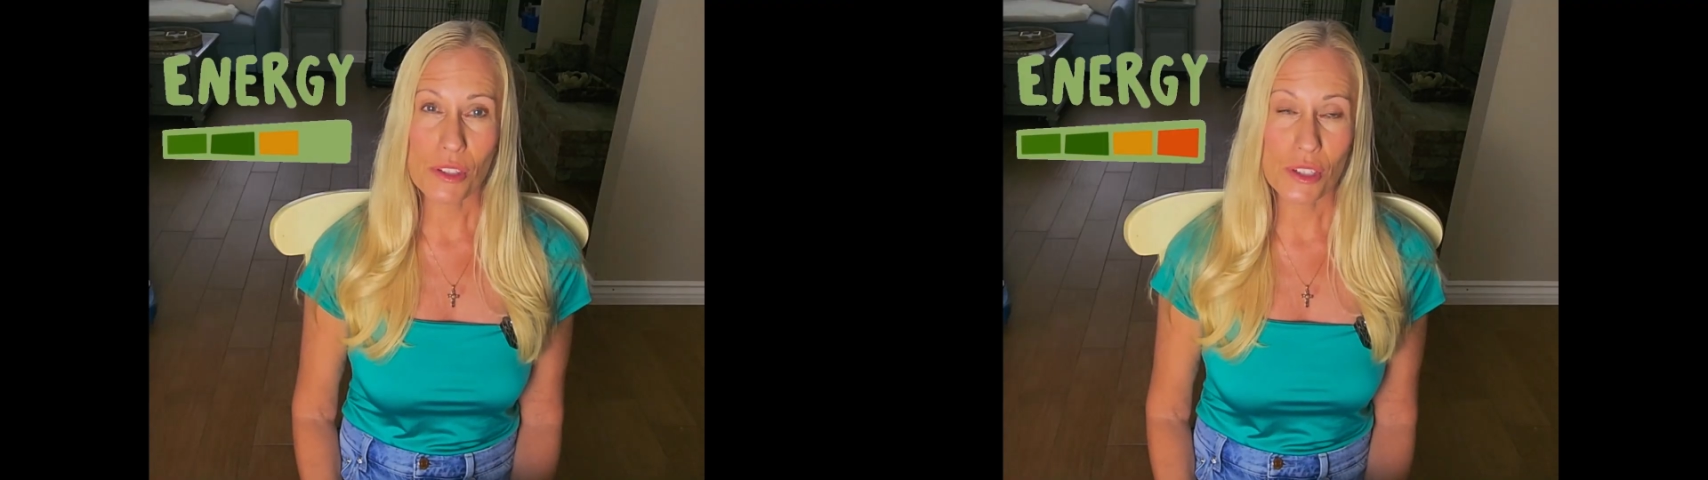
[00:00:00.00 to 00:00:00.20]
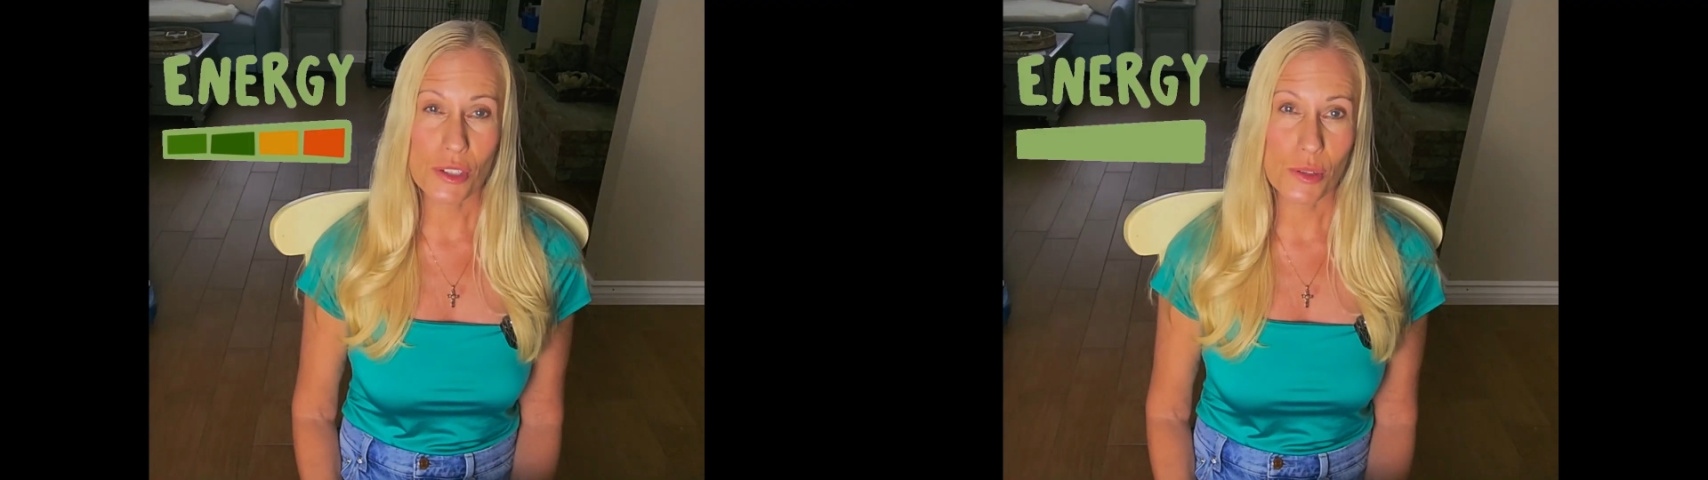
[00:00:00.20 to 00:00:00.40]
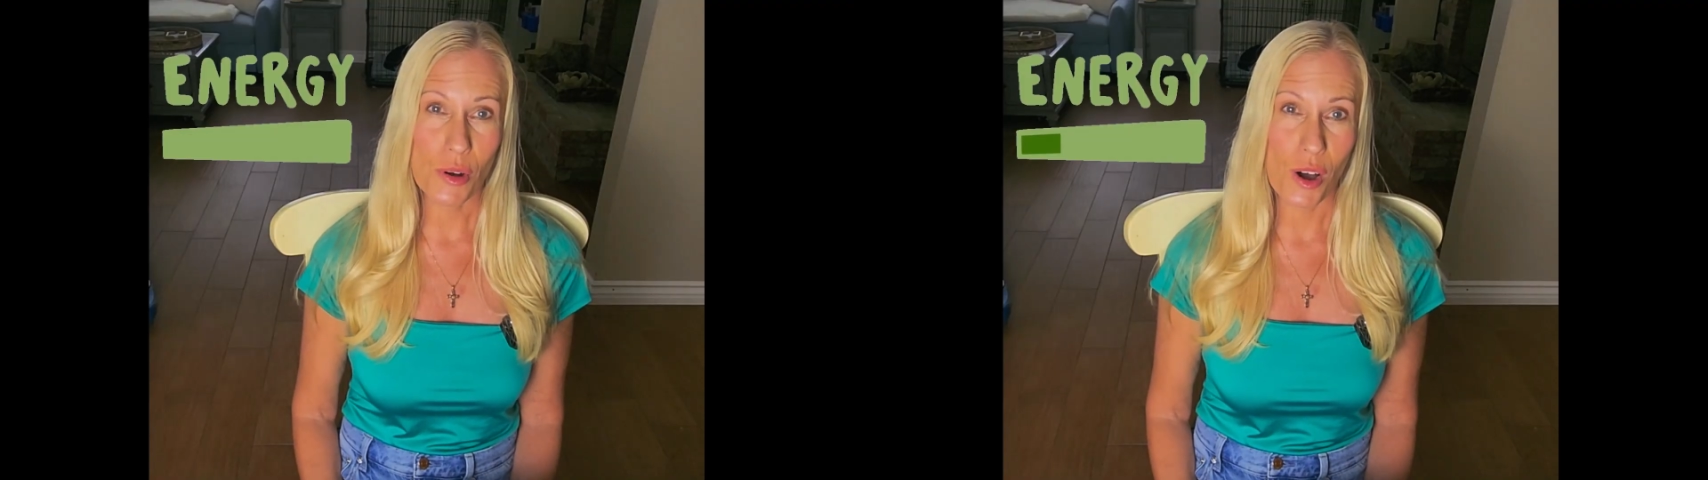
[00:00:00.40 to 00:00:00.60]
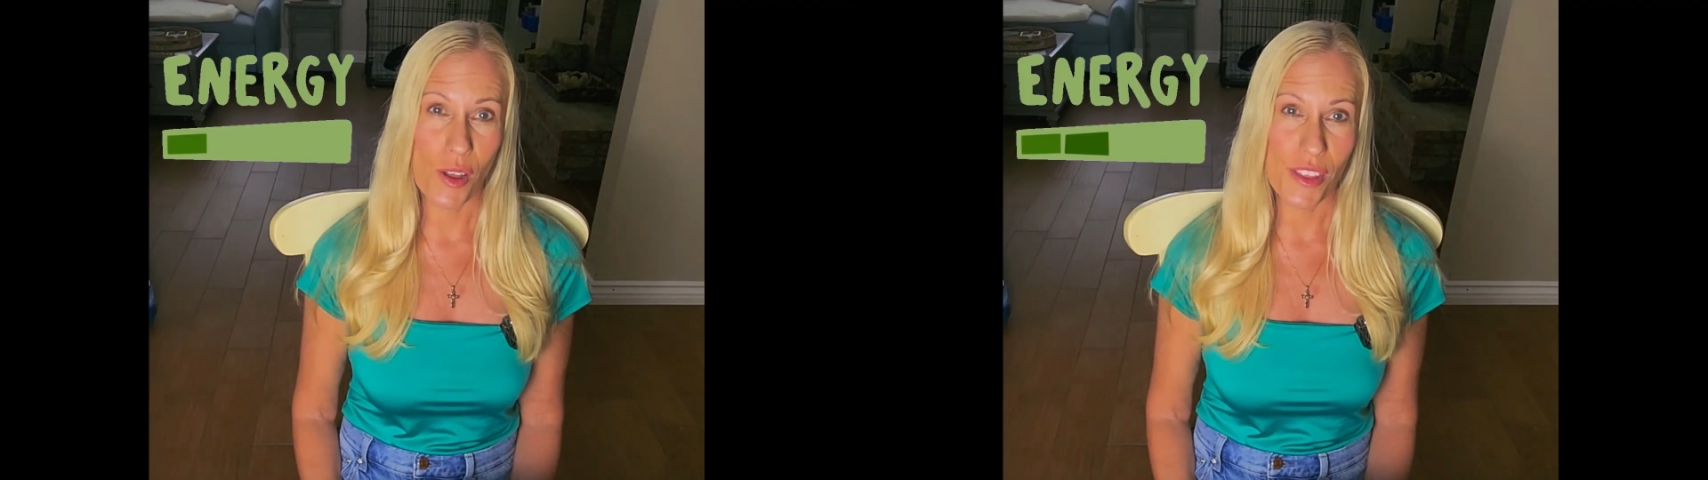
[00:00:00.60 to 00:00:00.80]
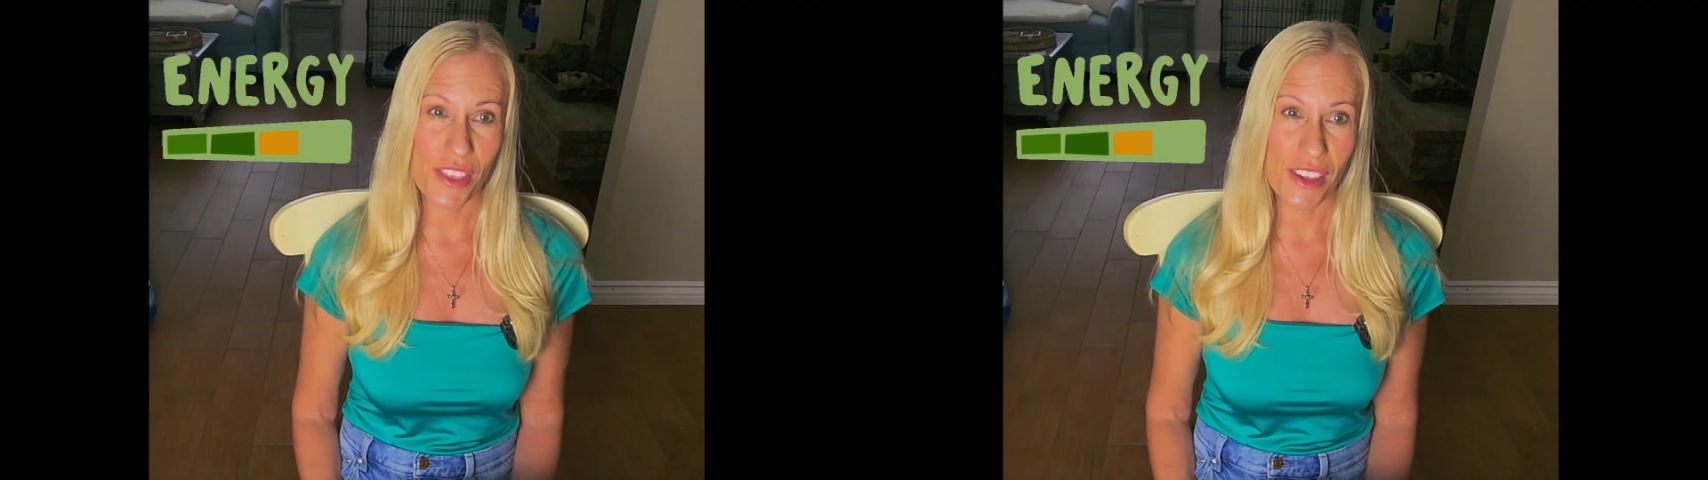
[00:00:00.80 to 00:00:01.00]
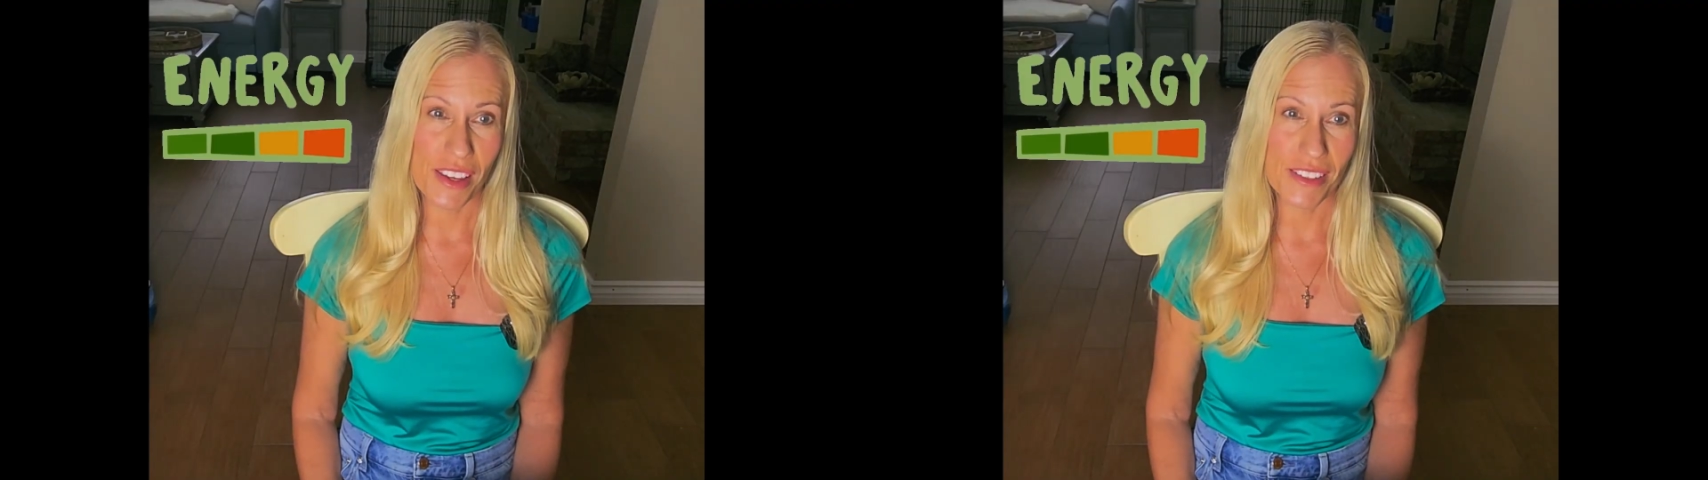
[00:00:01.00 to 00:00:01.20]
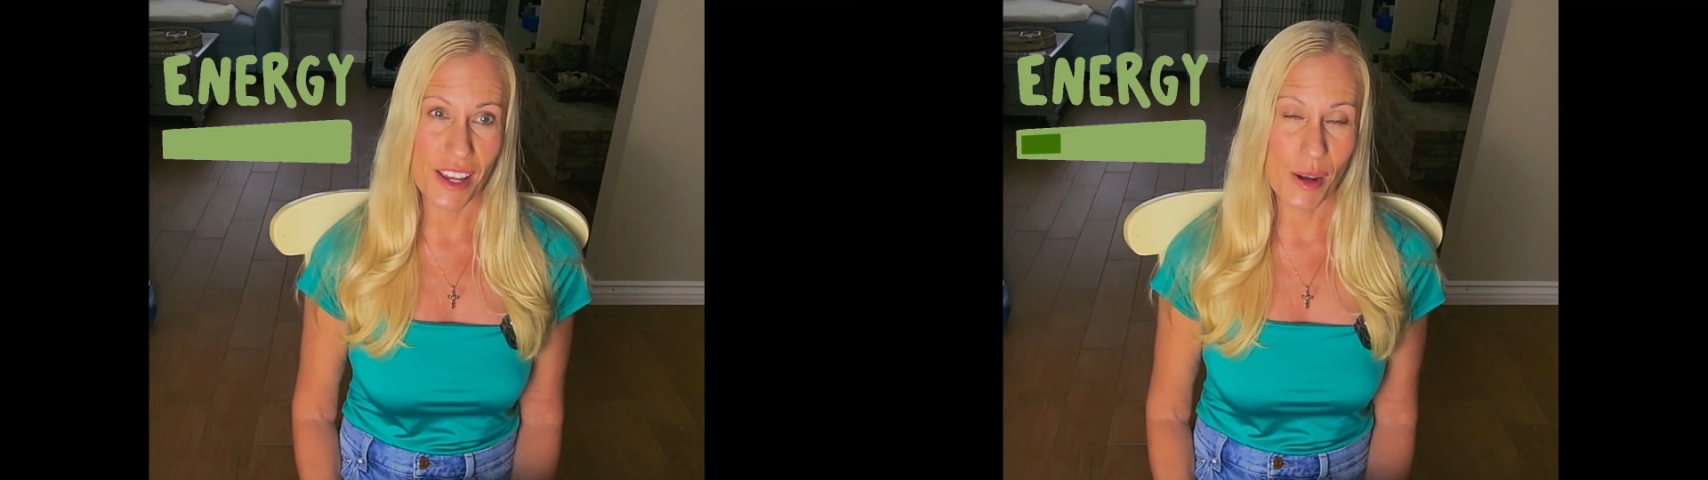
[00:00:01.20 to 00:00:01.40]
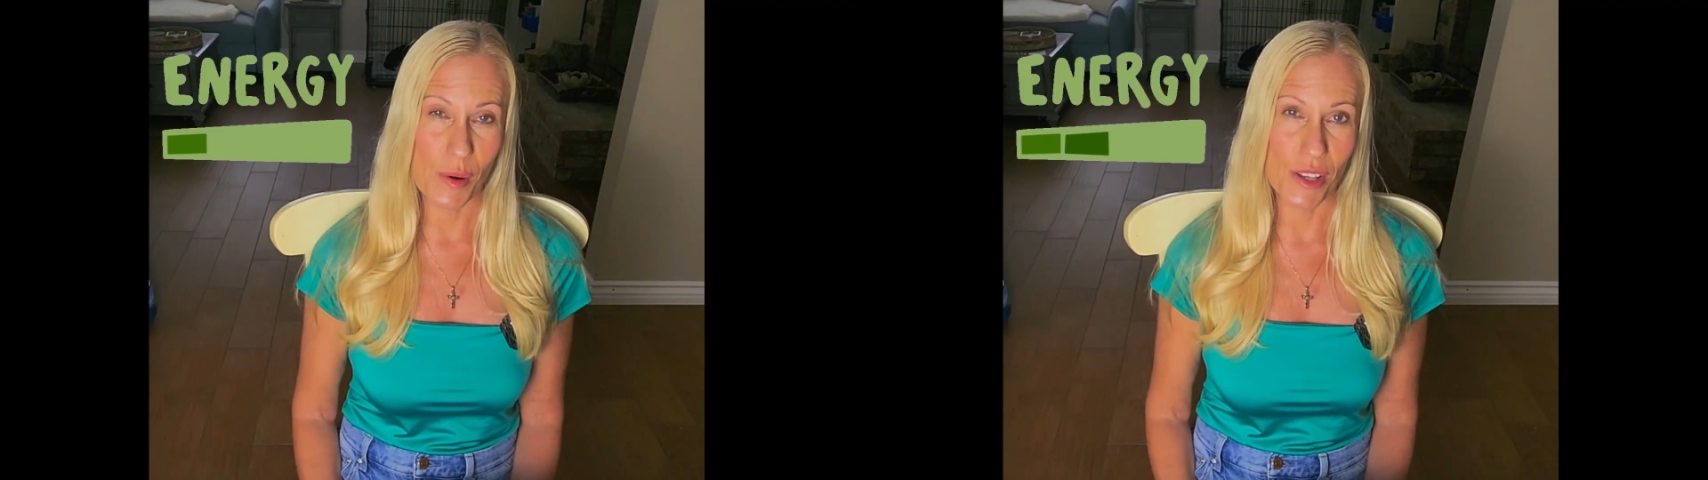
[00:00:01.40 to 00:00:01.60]
to do all the things
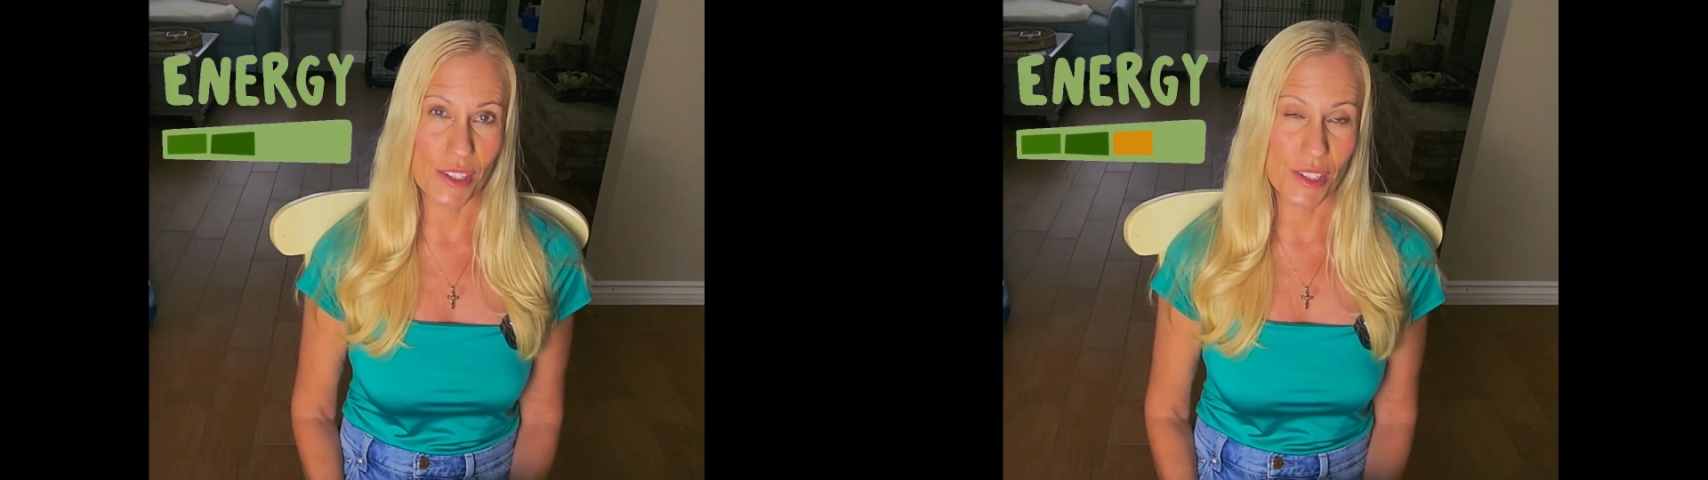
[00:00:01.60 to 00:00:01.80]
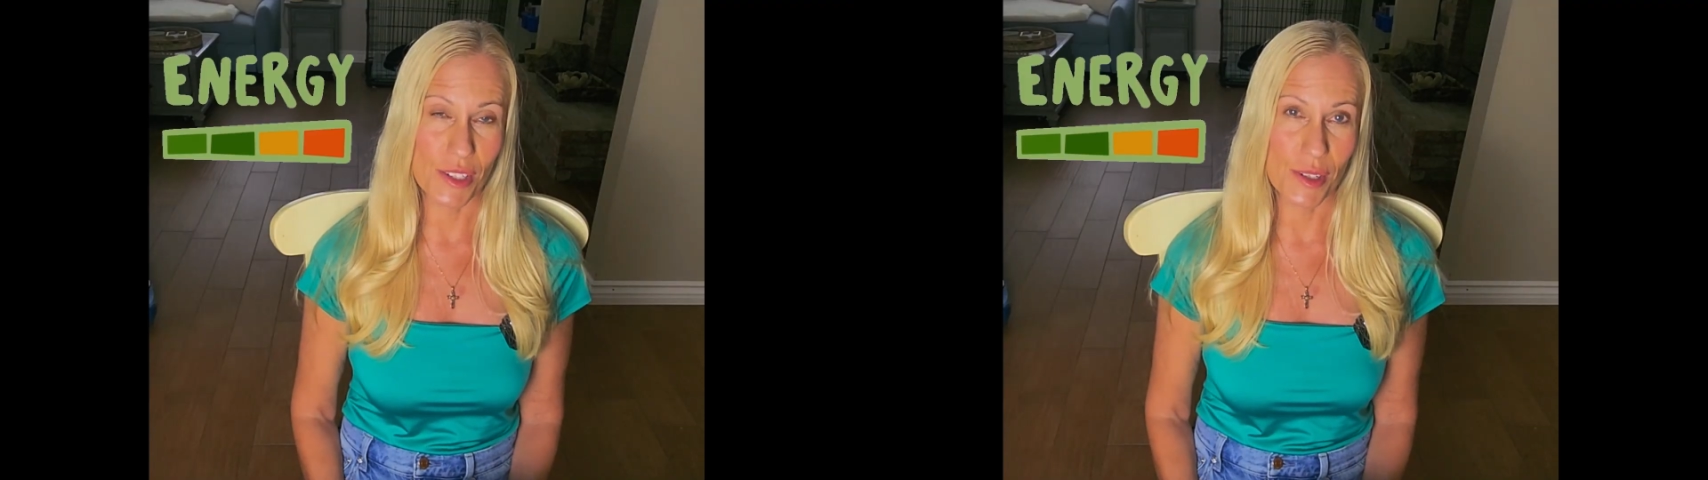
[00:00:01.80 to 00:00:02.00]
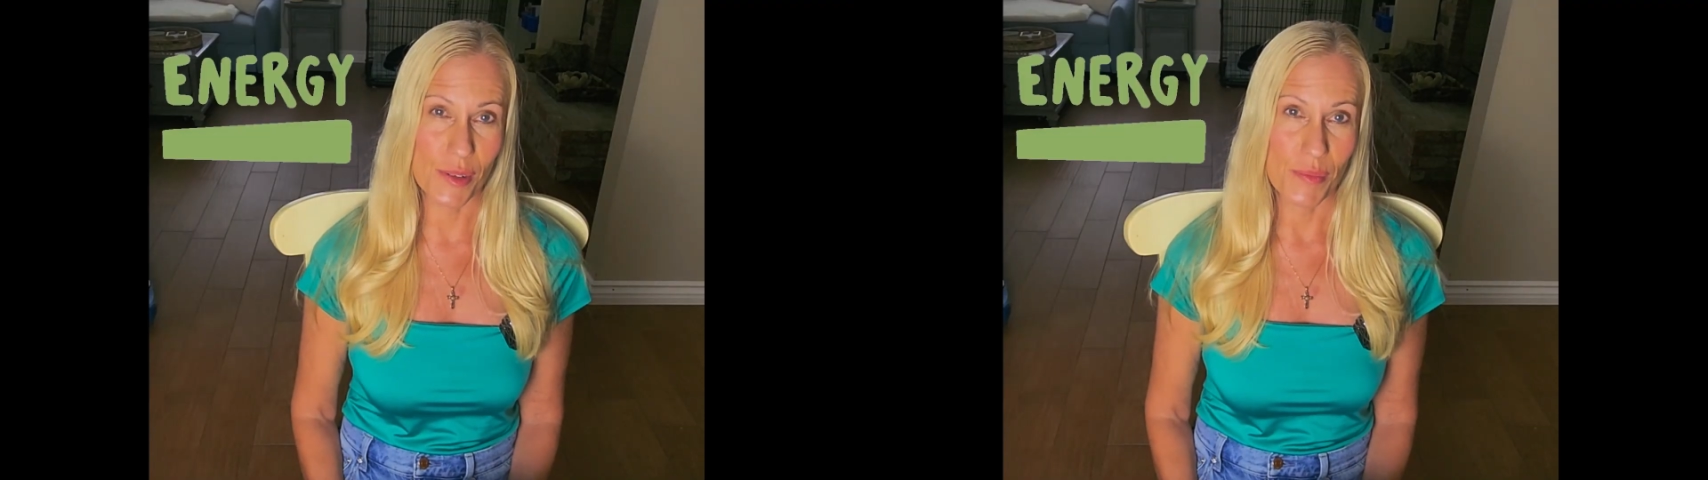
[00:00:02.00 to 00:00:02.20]
I want to do.